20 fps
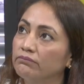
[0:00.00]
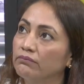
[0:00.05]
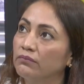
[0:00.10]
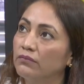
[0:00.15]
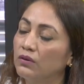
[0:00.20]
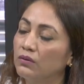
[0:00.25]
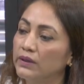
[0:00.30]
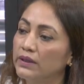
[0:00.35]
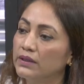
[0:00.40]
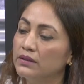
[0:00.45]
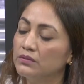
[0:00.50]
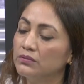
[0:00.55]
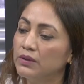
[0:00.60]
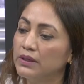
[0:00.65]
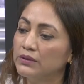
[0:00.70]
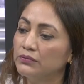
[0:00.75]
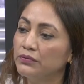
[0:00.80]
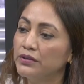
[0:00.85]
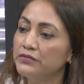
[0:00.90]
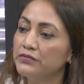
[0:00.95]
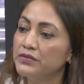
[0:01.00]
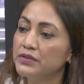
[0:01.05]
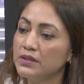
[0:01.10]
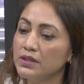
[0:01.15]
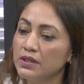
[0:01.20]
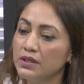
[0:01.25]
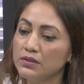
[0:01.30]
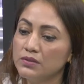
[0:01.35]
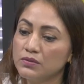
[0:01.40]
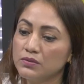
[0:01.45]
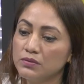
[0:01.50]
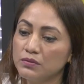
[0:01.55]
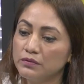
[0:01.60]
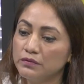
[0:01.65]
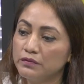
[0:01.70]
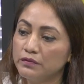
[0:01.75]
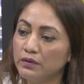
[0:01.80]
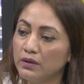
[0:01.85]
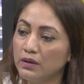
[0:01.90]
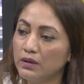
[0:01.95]
Well, what we've seen so
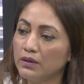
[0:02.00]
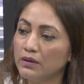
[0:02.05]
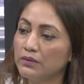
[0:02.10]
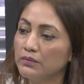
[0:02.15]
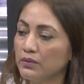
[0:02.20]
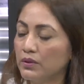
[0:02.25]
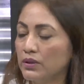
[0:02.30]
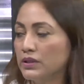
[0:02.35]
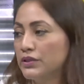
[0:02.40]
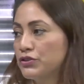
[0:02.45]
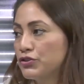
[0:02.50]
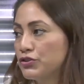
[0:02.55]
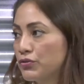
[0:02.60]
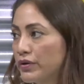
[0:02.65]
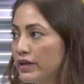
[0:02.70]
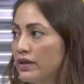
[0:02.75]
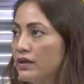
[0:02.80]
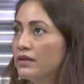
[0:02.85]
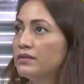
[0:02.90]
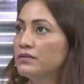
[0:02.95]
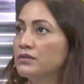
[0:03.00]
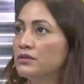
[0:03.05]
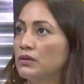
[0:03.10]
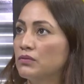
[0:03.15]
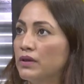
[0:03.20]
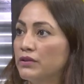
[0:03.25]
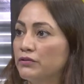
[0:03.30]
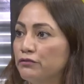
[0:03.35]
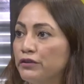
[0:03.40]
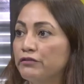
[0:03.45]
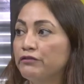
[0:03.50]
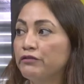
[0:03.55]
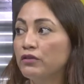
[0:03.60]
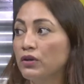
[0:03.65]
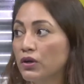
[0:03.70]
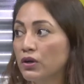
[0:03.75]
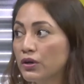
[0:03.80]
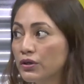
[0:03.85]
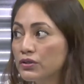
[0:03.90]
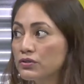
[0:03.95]
far, well, the trends and what we've
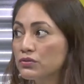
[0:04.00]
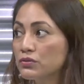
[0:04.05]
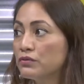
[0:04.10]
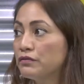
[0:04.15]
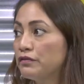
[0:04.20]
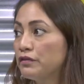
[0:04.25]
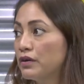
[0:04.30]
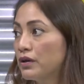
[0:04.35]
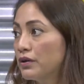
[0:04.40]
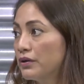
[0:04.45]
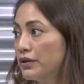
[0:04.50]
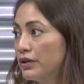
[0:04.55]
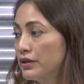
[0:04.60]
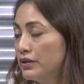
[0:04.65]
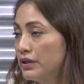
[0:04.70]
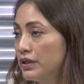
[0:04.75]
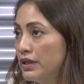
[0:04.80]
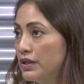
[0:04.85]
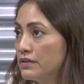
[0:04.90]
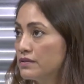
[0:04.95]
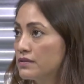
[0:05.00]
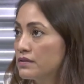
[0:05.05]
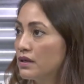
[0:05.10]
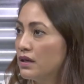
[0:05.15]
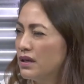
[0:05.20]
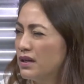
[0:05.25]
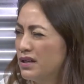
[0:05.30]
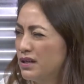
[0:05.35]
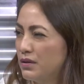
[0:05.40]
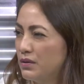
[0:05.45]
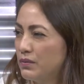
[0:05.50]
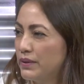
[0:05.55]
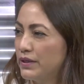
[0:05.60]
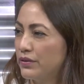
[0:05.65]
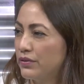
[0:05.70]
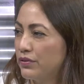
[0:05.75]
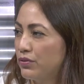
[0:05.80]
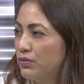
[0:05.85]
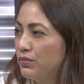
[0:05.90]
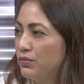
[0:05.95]
learned so far in these,
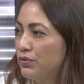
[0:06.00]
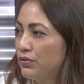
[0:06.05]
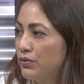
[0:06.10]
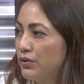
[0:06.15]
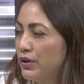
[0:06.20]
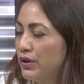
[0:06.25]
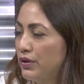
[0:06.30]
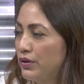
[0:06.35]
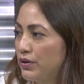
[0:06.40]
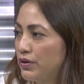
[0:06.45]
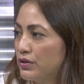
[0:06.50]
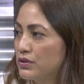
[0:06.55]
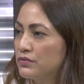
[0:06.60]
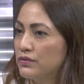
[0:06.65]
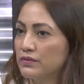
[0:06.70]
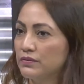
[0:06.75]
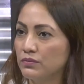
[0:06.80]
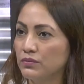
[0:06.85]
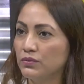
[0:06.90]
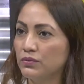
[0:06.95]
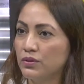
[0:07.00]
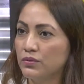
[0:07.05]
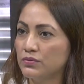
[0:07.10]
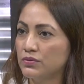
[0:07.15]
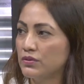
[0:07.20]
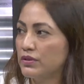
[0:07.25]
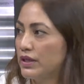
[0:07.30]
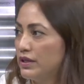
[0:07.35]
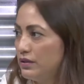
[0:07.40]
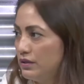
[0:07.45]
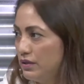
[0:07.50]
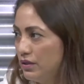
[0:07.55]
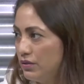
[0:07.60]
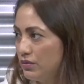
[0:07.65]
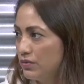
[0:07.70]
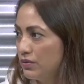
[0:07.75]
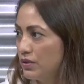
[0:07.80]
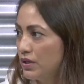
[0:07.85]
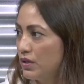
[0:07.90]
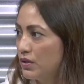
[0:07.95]
2-3 years from 2019
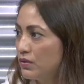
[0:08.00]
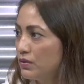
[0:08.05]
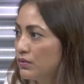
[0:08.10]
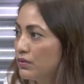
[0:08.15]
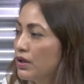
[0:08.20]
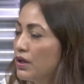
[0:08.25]
to now,